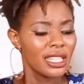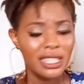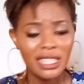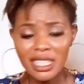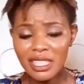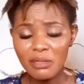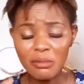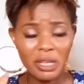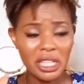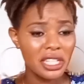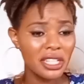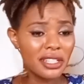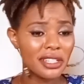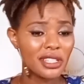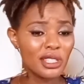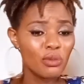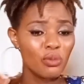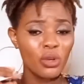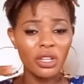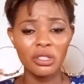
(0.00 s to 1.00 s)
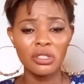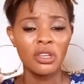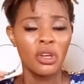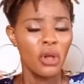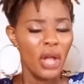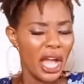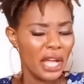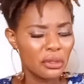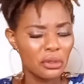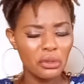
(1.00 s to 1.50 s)
this machine is spoiled,
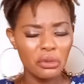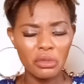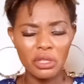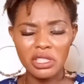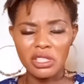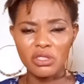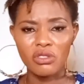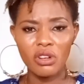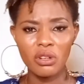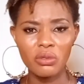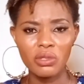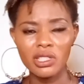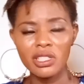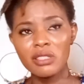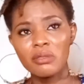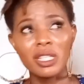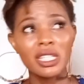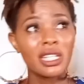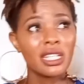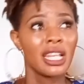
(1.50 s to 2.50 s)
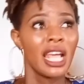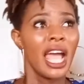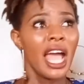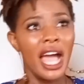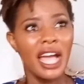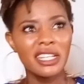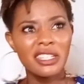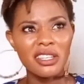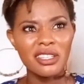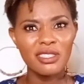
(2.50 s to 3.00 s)
I don't know what is wrong with this machine,
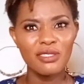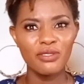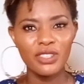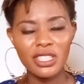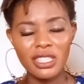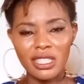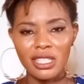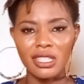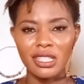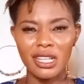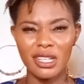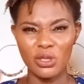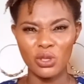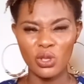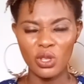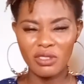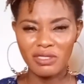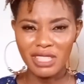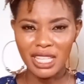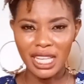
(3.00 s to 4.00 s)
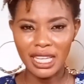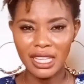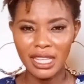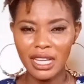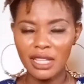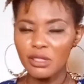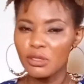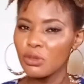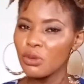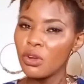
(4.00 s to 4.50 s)
I just fixed it, and stuff like
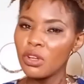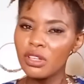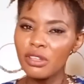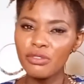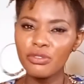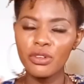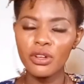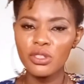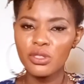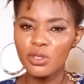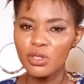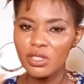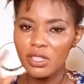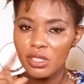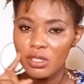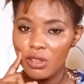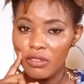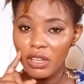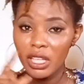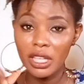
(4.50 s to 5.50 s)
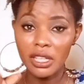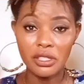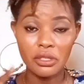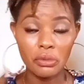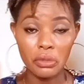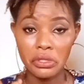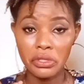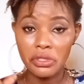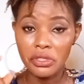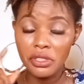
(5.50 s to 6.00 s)
that, only for us to discover that
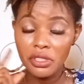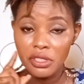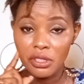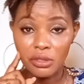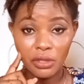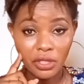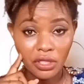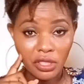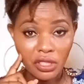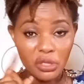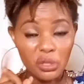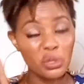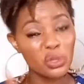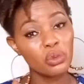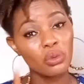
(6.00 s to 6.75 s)
she was using the wrong needle.